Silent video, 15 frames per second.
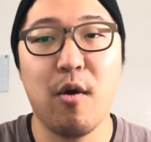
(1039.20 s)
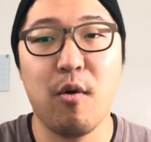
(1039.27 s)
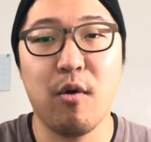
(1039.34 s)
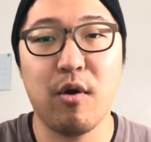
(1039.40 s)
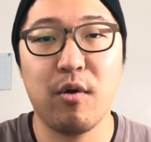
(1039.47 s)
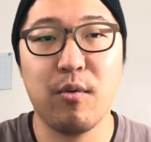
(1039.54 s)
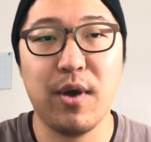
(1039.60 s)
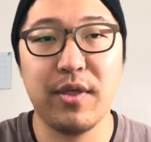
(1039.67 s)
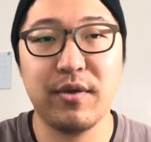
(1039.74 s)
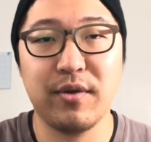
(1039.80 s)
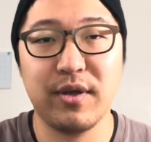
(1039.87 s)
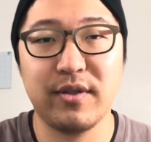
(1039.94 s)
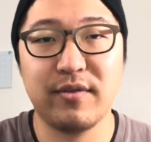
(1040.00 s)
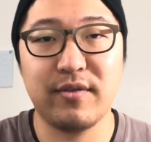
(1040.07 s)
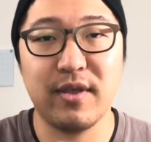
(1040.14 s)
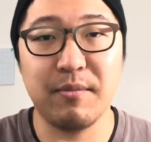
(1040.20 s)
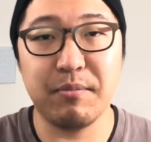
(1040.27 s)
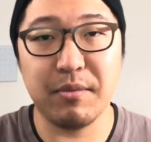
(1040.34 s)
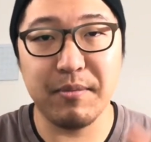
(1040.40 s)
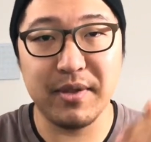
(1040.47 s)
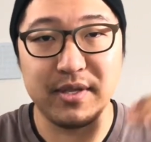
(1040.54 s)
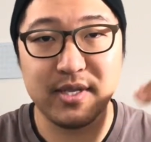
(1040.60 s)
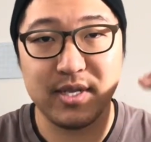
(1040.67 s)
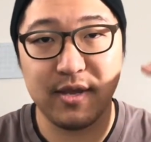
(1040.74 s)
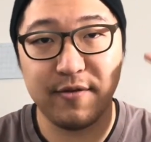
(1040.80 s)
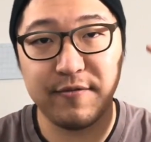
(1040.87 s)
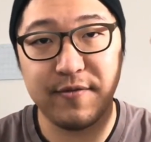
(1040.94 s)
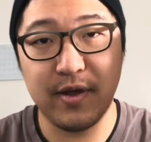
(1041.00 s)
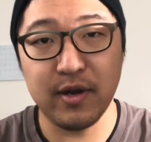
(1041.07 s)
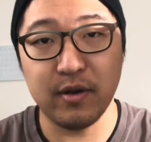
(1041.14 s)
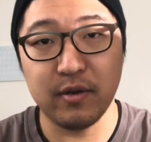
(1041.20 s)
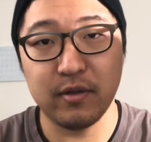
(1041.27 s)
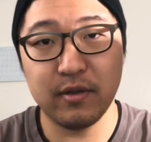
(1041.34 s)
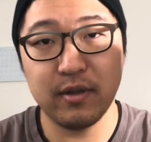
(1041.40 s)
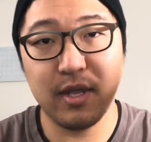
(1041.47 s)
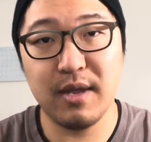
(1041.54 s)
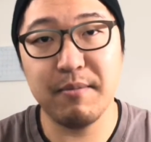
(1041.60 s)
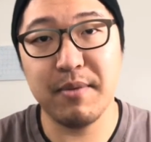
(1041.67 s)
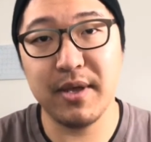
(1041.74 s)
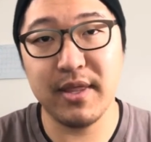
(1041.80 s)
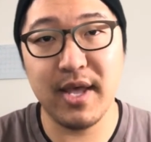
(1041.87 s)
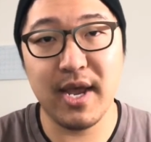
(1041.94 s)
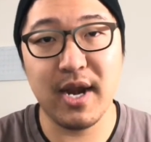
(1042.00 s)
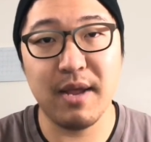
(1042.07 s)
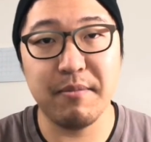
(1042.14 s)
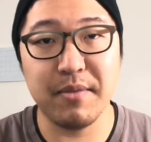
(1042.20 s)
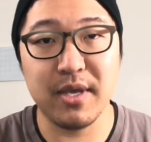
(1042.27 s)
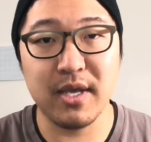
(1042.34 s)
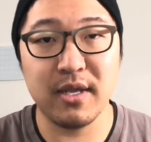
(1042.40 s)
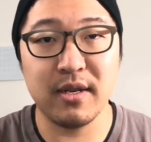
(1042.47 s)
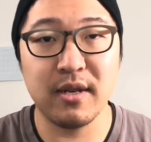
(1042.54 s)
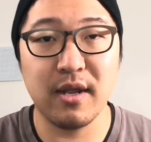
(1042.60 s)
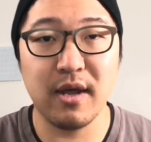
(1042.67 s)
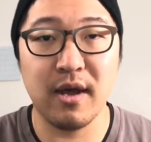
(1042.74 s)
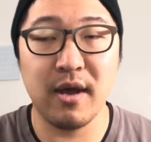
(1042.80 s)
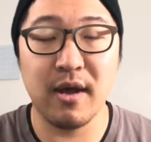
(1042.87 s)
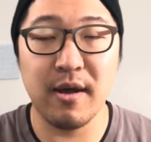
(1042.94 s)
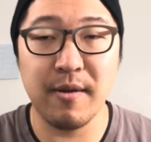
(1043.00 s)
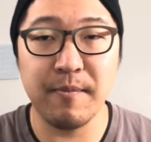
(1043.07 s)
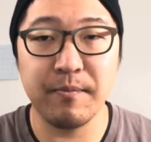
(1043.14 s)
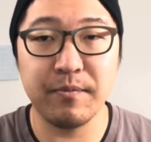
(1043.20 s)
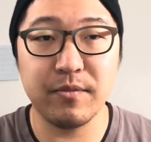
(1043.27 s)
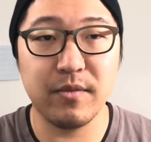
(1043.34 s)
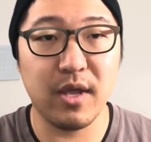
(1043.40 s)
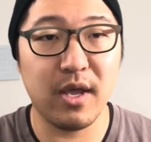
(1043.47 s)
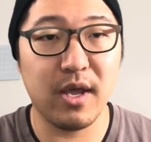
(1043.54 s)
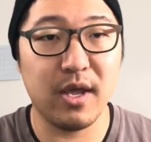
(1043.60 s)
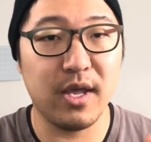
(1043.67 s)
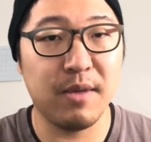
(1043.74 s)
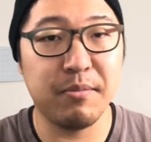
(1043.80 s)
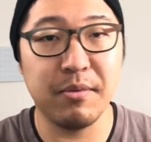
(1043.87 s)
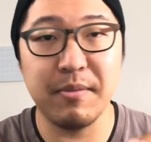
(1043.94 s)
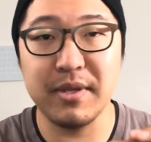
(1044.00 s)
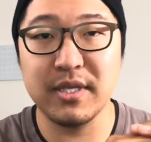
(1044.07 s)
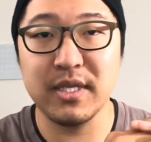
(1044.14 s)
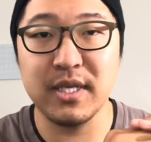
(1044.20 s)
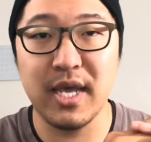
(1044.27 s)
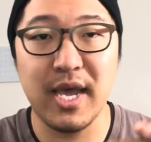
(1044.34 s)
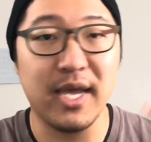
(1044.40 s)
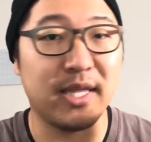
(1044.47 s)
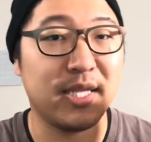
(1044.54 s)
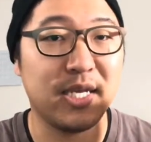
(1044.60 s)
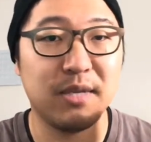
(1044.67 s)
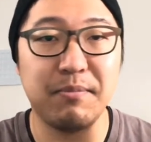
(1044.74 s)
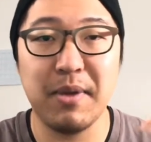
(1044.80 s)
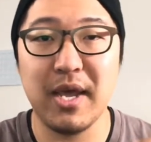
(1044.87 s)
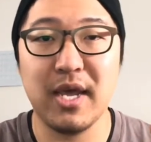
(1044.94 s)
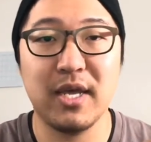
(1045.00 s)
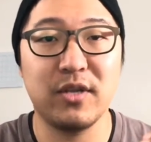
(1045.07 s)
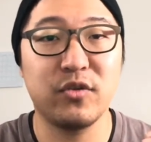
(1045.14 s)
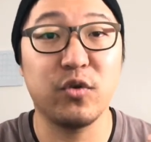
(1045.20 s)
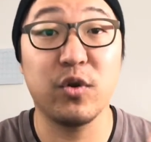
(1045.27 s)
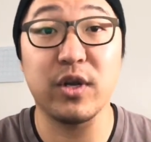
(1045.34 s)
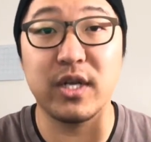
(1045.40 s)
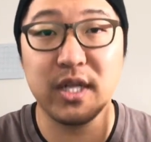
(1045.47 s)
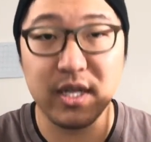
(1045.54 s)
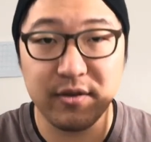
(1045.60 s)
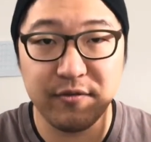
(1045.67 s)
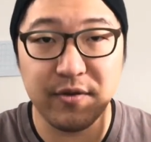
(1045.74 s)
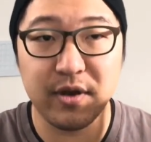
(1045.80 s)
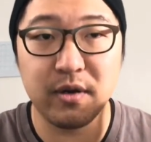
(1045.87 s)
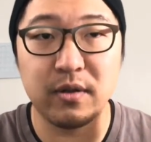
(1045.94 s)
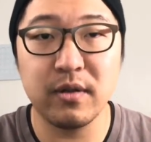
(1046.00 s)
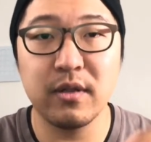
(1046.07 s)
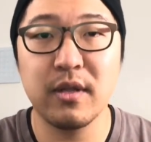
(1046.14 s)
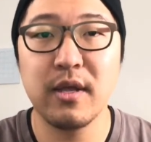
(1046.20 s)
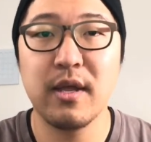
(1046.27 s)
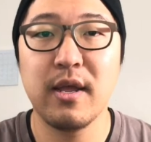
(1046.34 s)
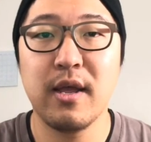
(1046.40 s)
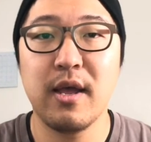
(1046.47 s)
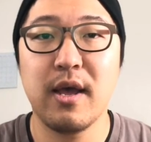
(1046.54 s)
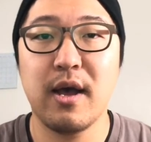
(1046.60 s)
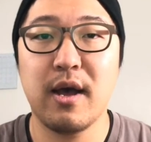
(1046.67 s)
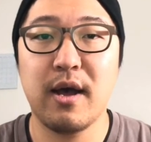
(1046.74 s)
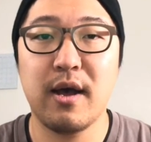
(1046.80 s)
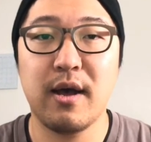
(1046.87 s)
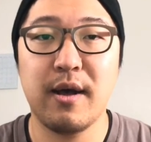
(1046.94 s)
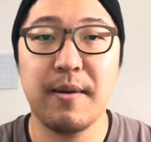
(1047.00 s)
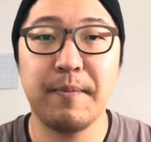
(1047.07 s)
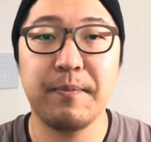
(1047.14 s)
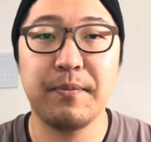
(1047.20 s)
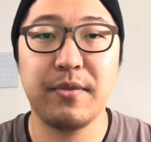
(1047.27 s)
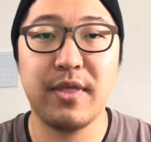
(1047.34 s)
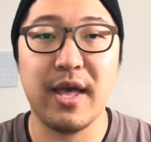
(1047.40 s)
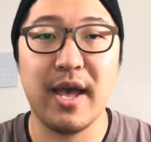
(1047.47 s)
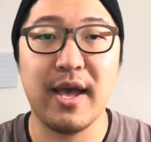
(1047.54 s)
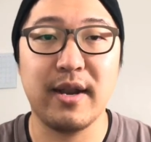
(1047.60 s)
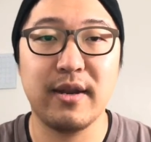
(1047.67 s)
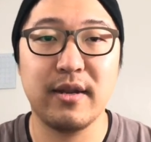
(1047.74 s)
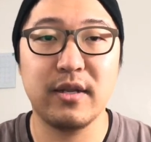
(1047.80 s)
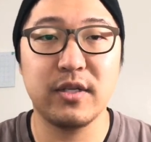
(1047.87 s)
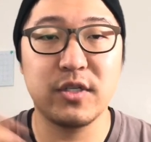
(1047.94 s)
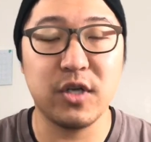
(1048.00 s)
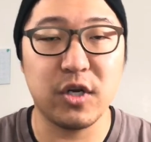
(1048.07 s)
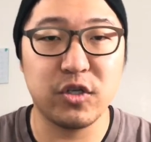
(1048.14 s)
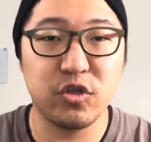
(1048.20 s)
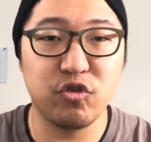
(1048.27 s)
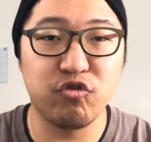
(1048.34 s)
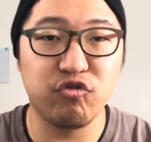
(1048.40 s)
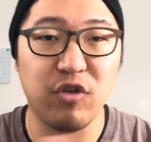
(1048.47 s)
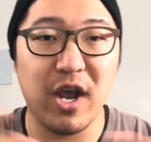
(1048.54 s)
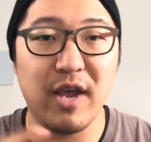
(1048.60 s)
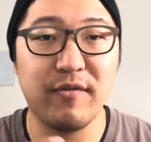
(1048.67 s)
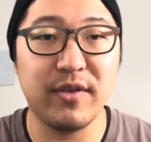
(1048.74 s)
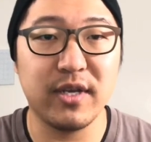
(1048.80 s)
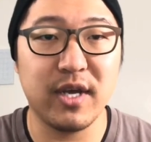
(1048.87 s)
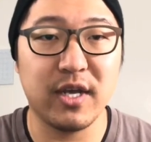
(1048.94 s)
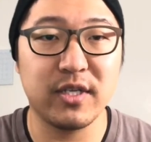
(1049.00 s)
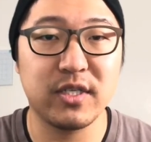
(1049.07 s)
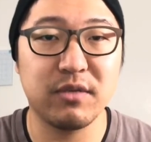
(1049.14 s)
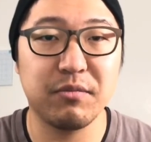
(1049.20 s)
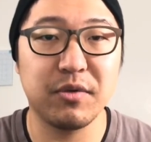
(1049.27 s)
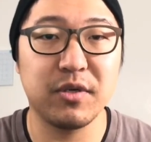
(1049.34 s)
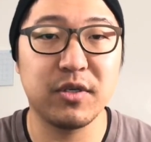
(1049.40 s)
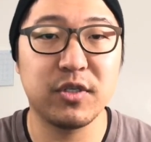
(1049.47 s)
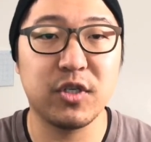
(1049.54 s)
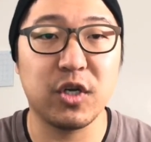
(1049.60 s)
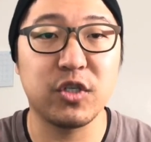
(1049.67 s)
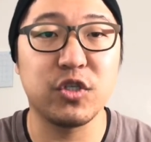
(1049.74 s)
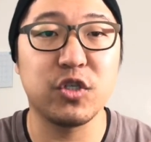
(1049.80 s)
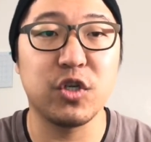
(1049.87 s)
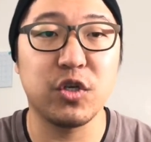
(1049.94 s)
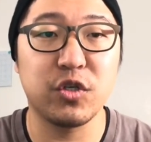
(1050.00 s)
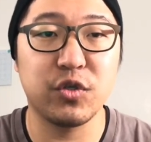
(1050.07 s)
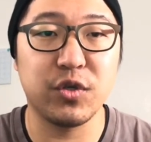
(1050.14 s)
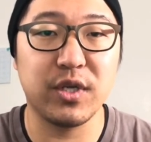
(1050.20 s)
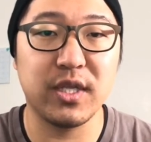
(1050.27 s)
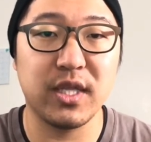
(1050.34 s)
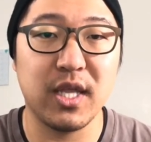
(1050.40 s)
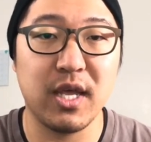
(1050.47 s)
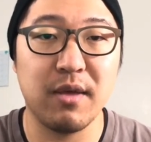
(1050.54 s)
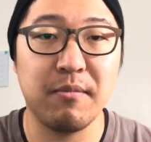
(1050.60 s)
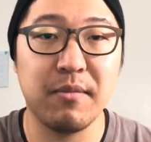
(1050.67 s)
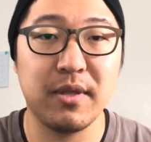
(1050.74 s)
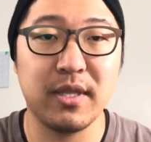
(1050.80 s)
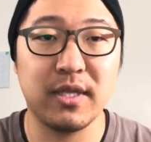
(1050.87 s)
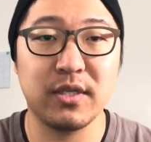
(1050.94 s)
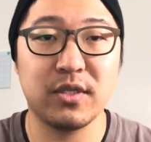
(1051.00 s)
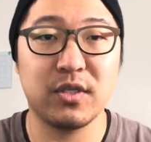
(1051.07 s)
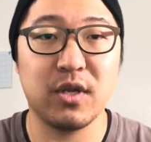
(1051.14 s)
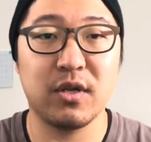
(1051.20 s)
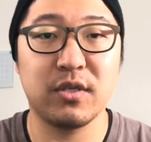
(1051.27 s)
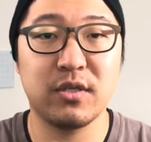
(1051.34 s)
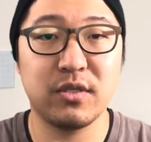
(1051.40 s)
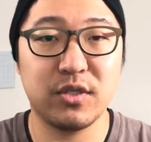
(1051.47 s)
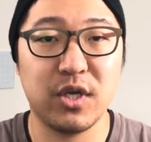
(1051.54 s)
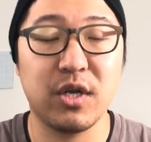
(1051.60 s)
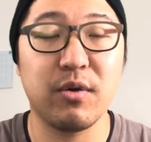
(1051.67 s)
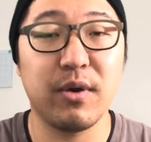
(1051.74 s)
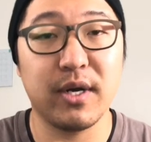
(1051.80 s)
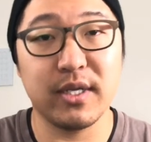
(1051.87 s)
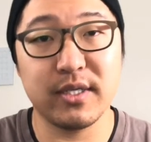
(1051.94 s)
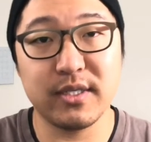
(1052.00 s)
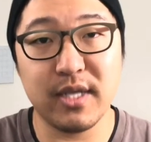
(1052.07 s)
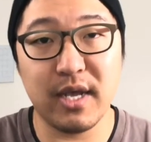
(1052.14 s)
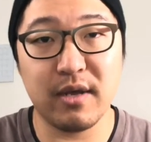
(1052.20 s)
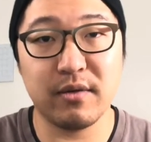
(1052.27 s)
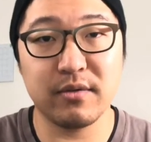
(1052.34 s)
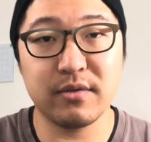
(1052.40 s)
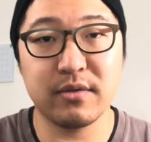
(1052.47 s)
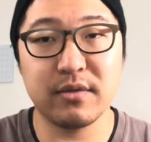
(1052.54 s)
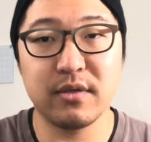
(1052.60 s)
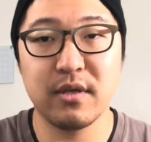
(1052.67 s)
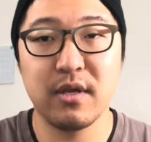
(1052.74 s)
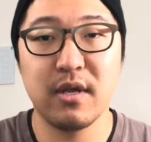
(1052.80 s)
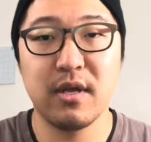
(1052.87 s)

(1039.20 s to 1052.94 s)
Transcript: Or whether it's implementing a funnel. And by that I mean implementing a lead page or a click funnel that starts driving customers, starts nurturing them, and then starts generating sales.